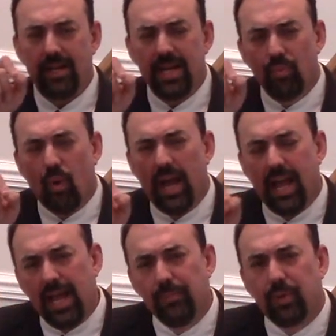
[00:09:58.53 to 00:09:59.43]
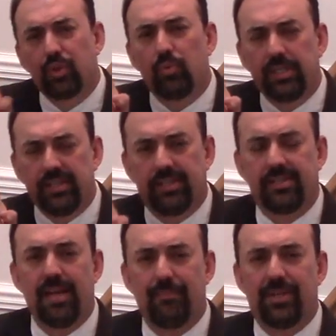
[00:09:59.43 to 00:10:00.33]
and why Abel's was
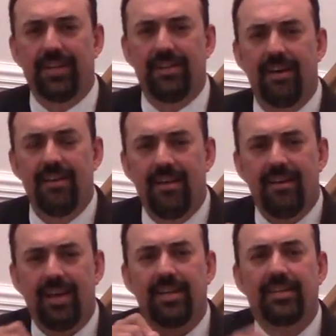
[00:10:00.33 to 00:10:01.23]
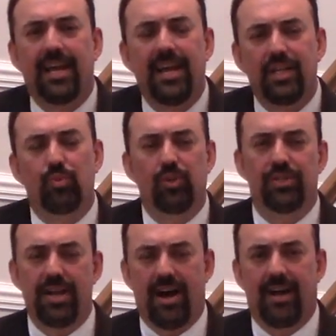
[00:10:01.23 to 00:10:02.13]
accepted and Cain's
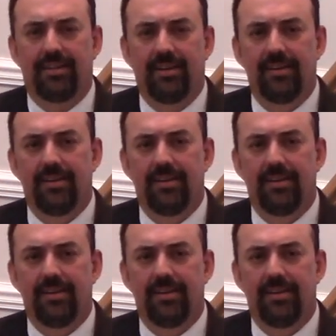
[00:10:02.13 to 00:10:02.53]
was not.